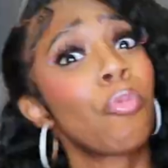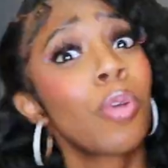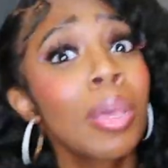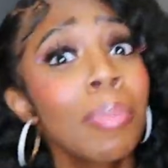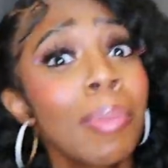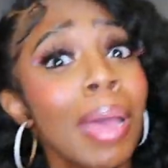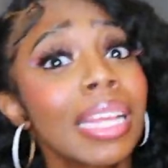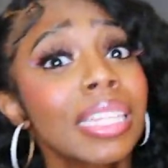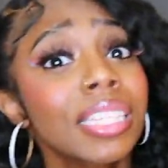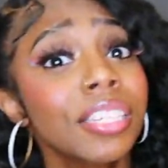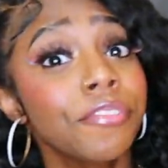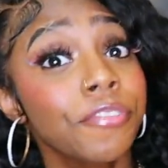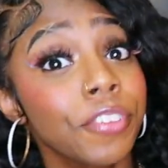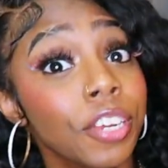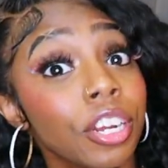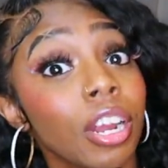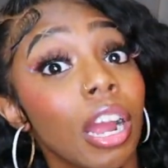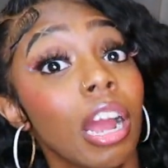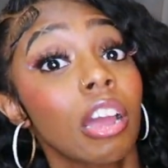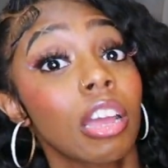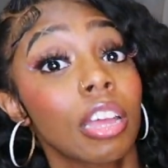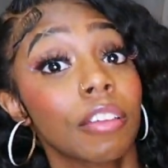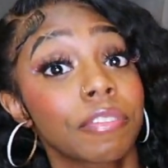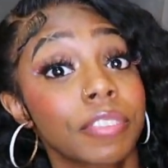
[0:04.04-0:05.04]
We about to figure
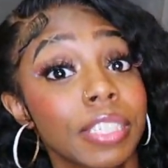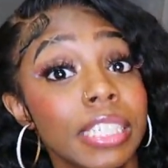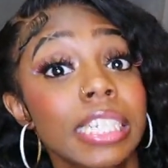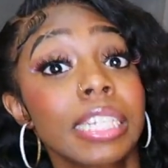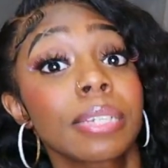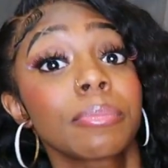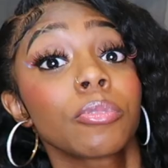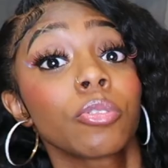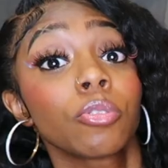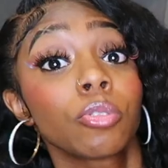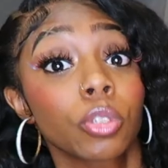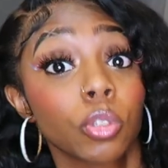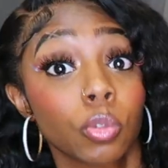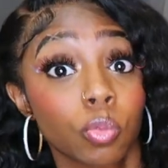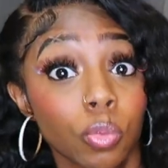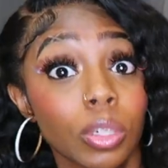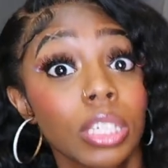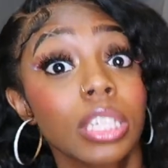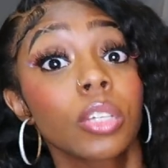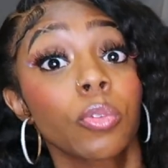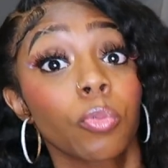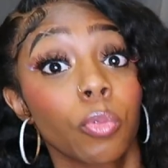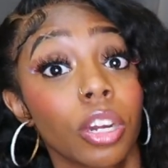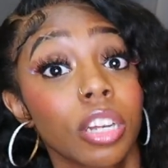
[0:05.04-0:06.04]
out if Temu was
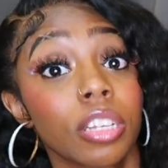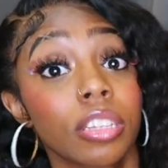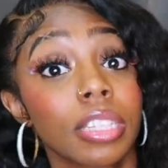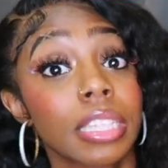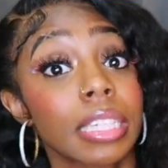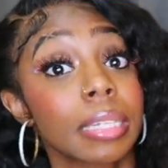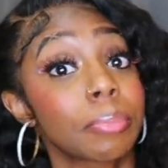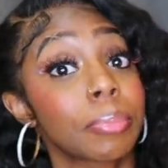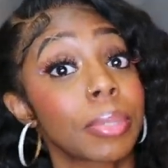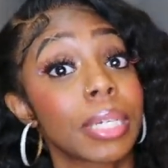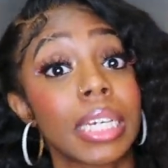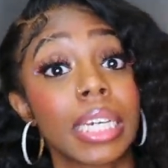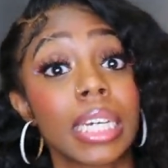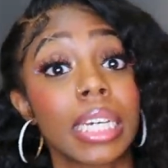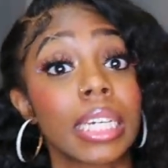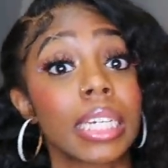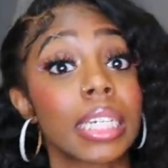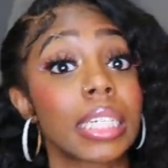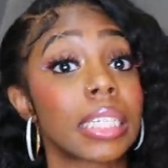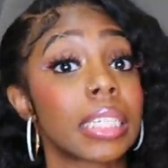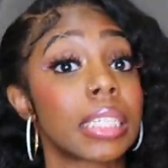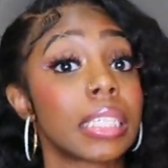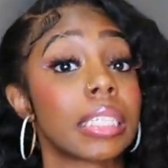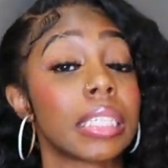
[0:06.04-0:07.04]
really worth it
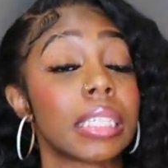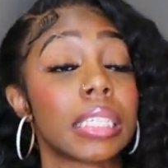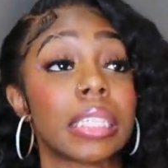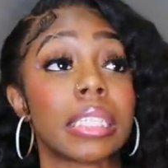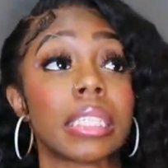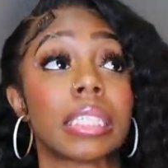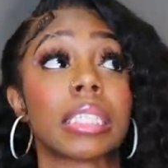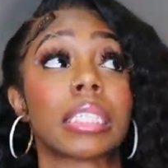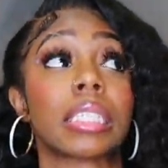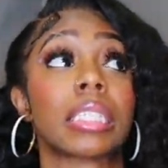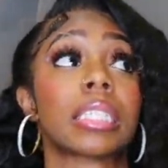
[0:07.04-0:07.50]
because